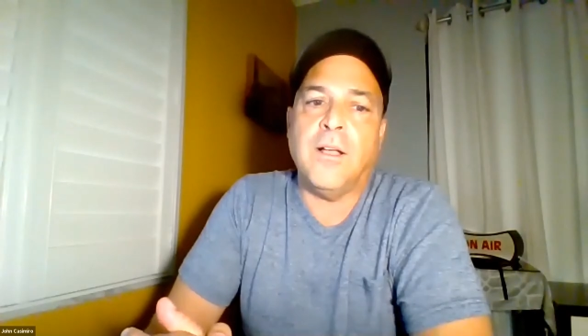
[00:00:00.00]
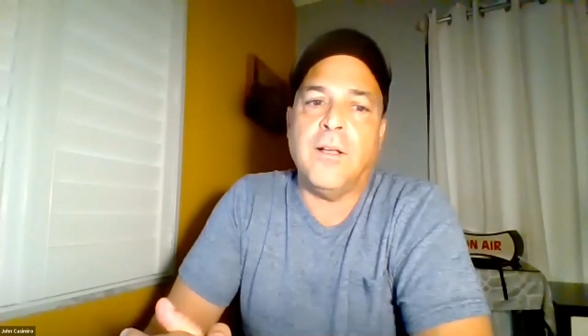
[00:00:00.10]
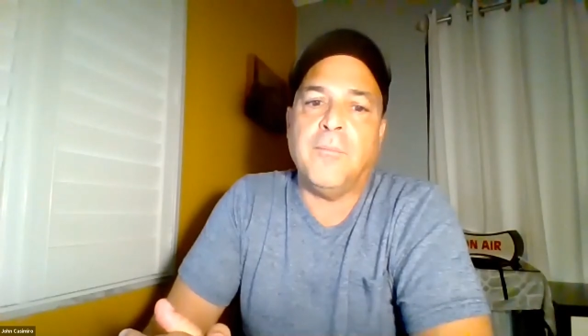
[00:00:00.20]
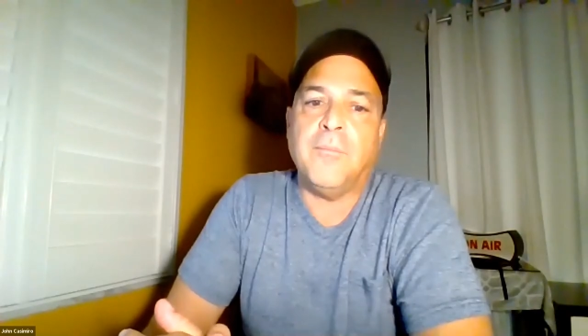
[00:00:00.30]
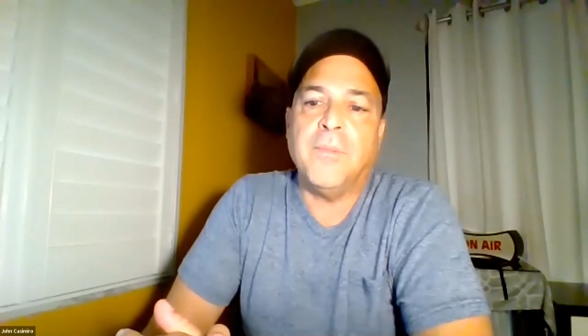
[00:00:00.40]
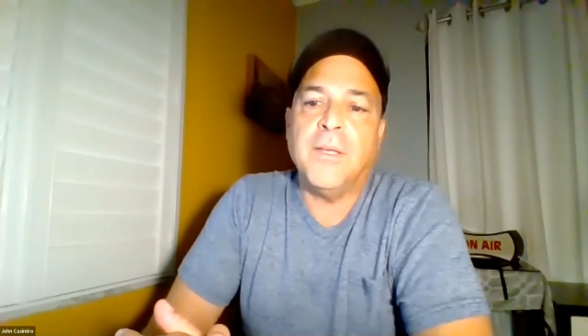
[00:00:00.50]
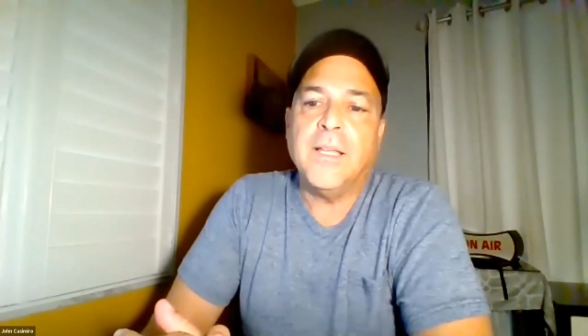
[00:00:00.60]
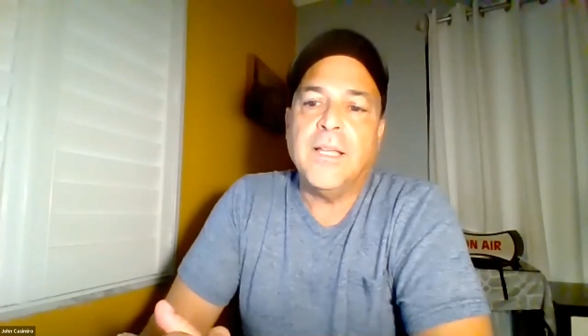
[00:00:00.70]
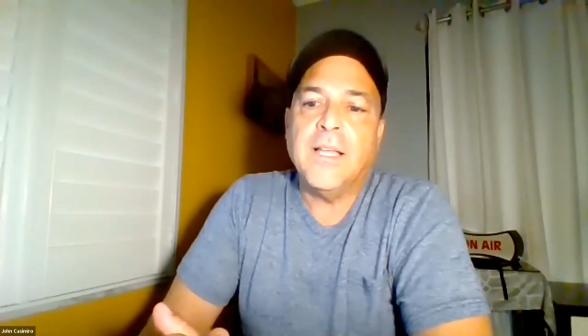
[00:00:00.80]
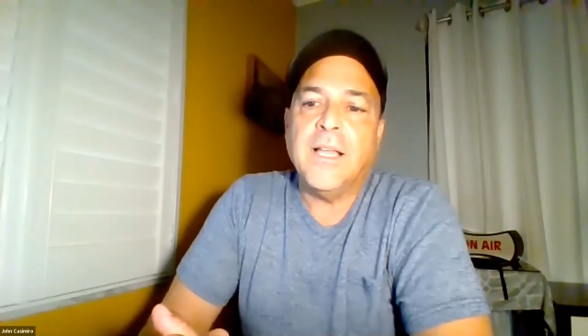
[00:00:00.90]
um,
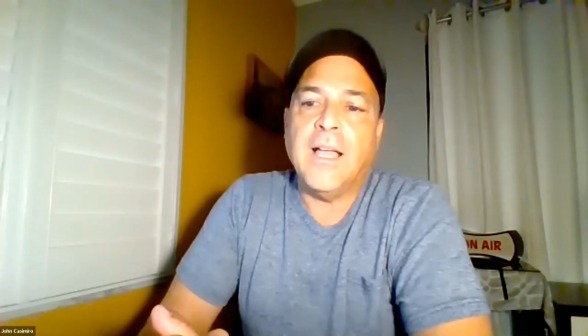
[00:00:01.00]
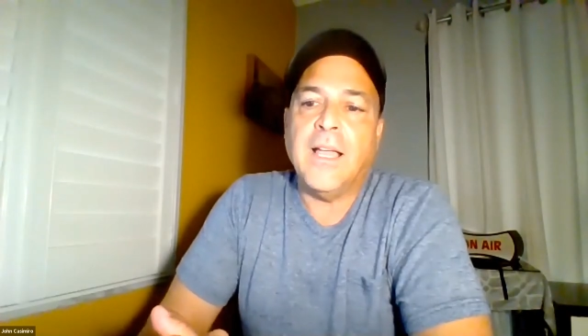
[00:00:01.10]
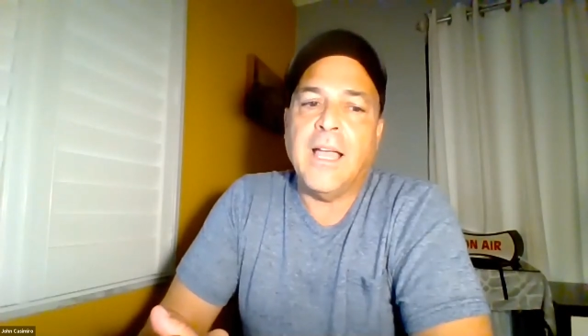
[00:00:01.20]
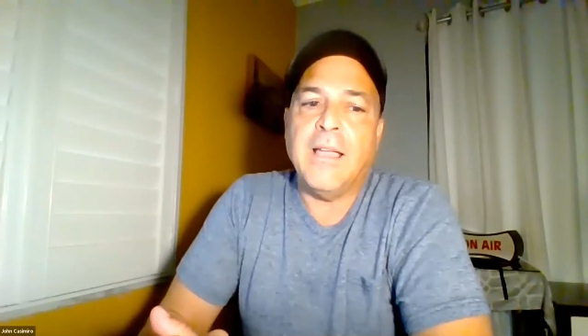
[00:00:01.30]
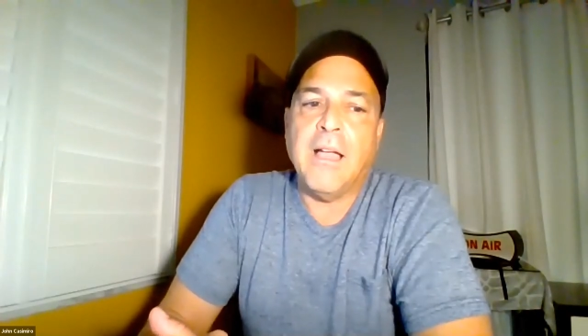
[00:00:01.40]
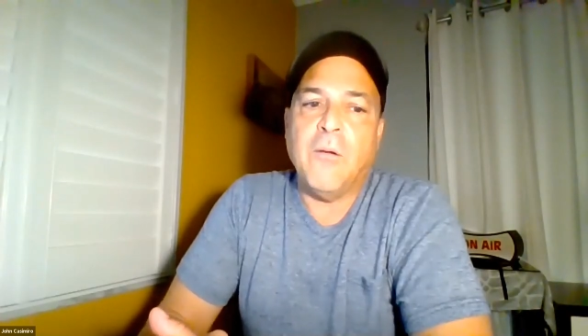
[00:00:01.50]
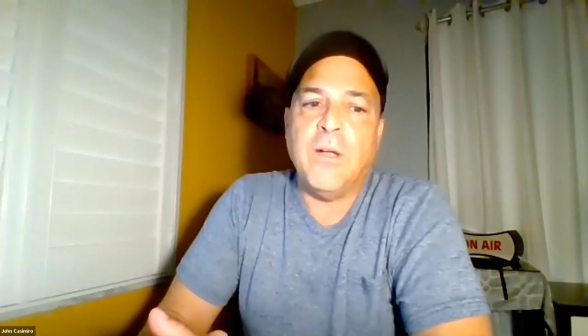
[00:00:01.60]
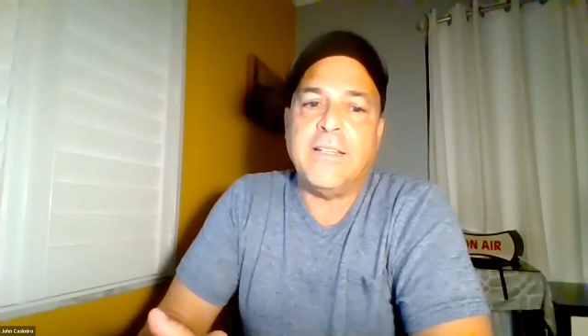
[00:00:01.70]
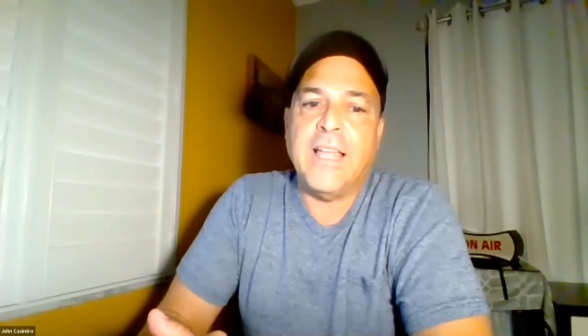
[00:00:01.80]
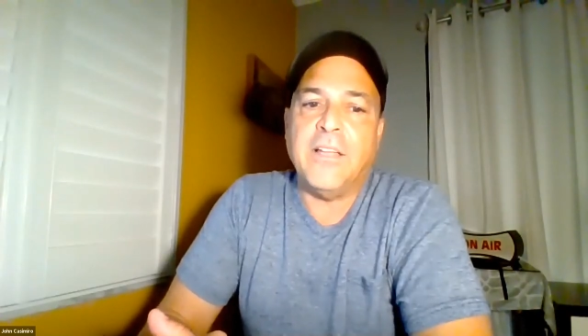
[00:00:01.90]
I, I
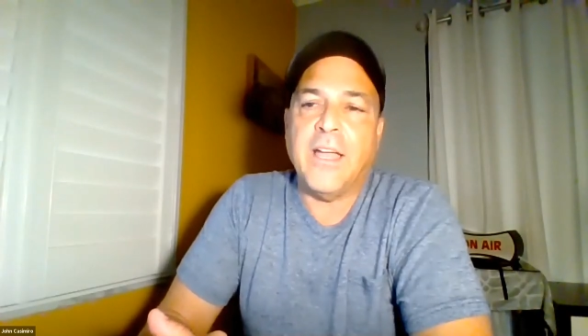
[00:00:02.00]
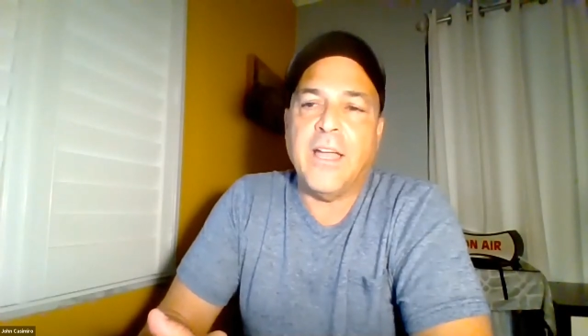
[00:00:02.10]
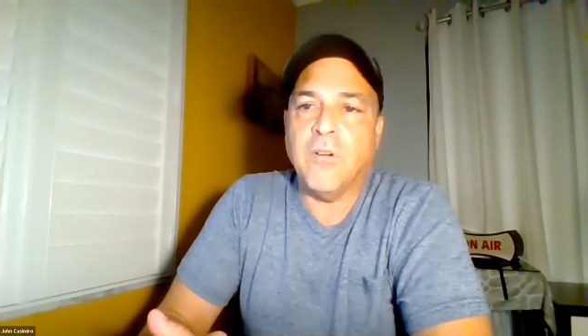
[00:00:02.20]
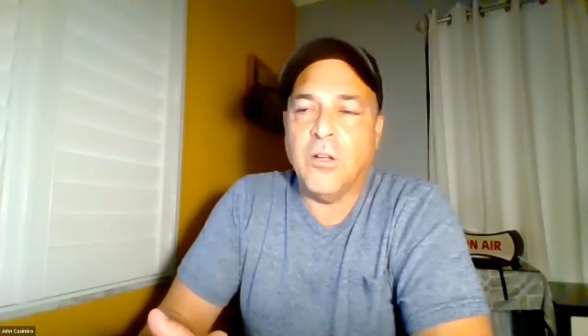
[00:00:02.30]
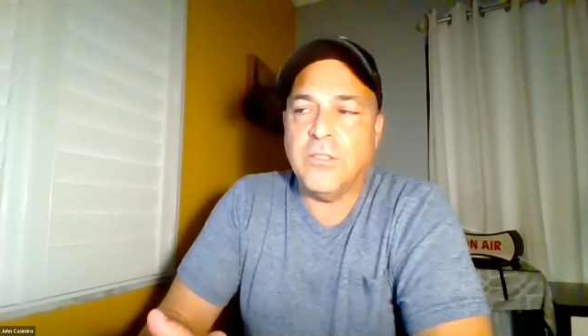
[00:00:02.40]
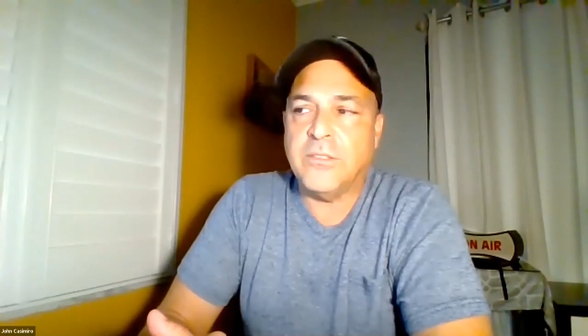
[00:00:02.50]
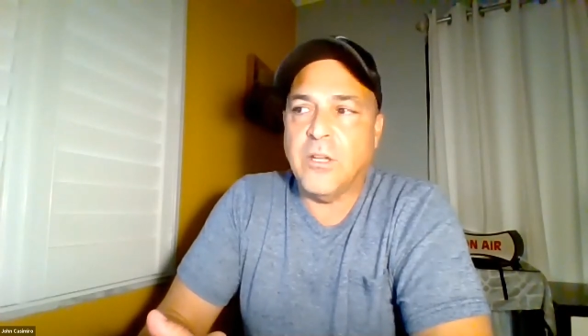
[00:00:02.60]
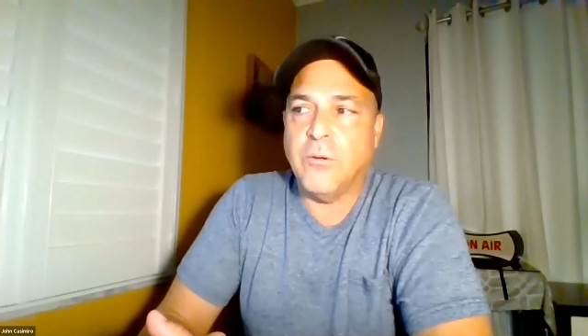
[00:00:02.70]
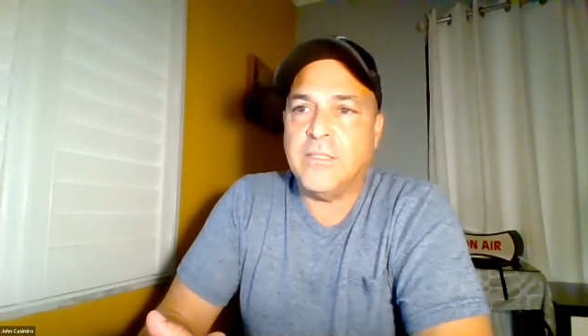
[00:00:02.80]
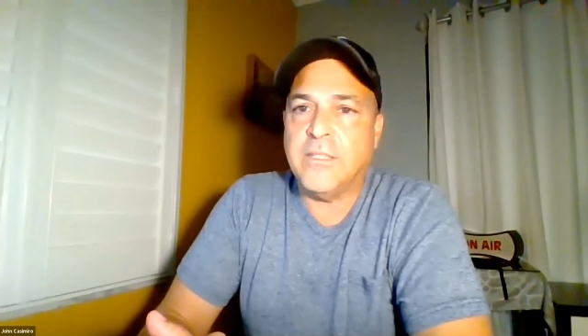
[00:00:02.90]
went down that road. So it's